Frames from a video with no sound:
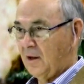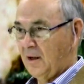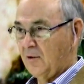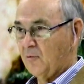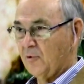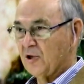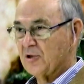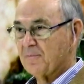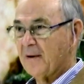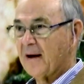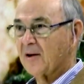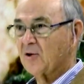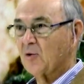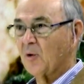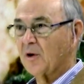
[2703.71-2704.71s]
in
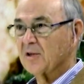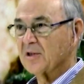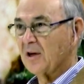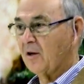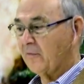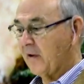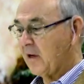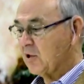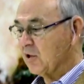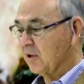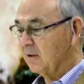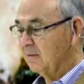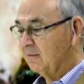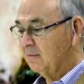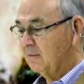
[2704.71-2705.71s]
respect to our salvation.